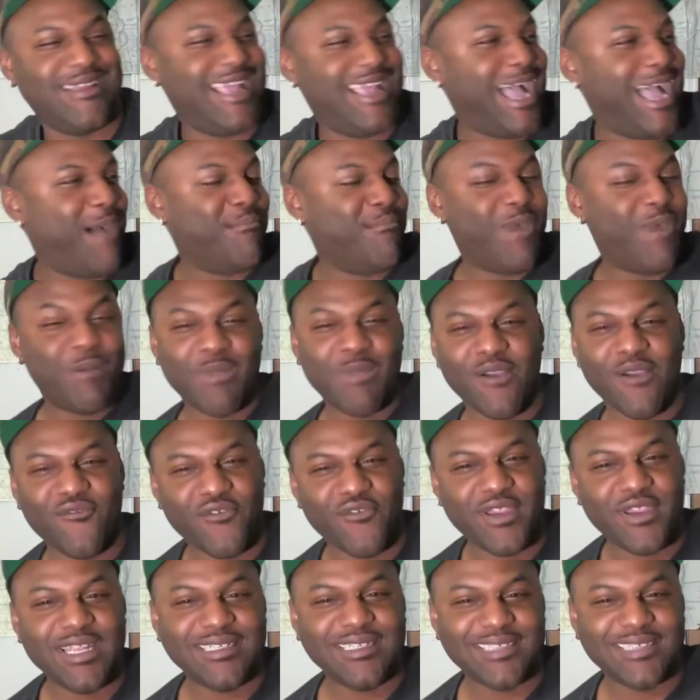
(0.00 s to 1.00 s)
I'm by my
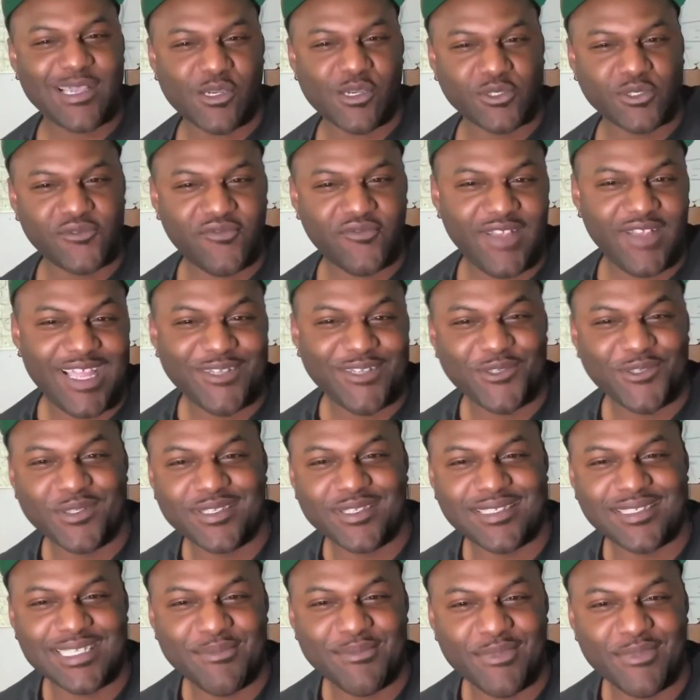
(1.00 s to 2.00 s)
friend's house flying on the
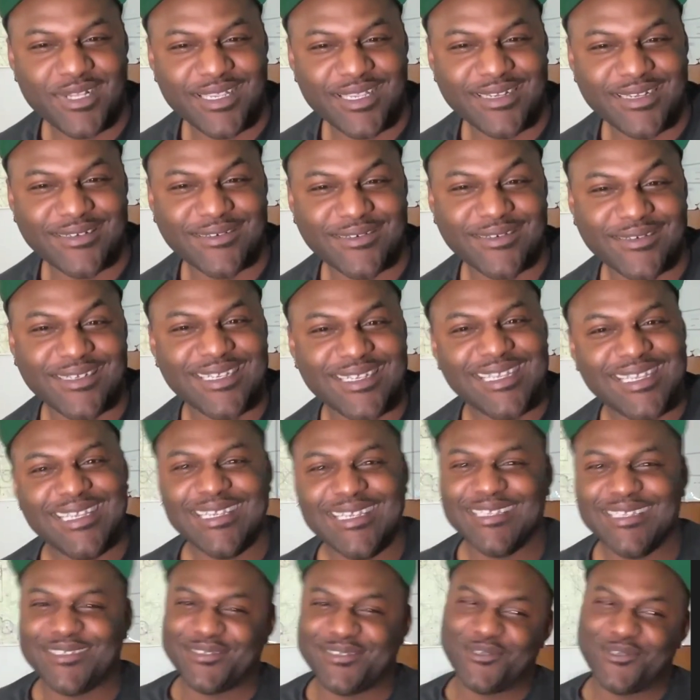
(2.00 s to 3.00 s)
simulator.
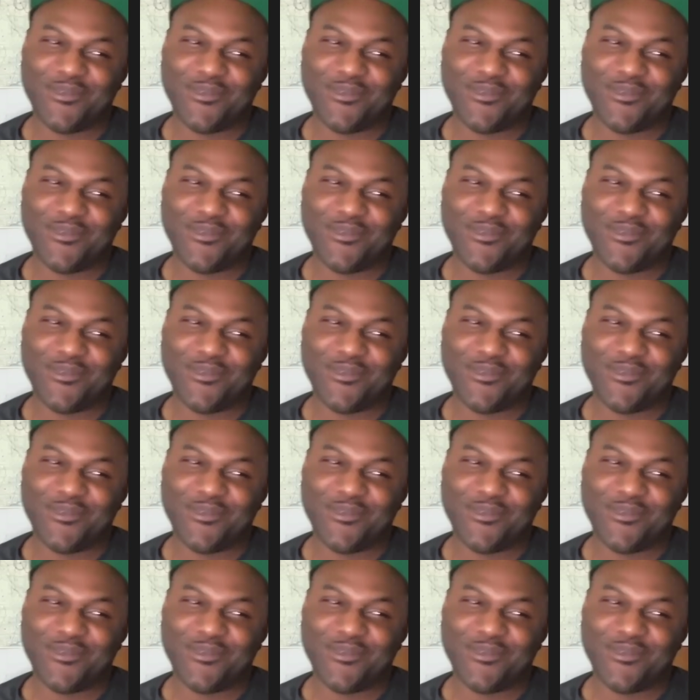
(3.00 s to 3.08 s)
So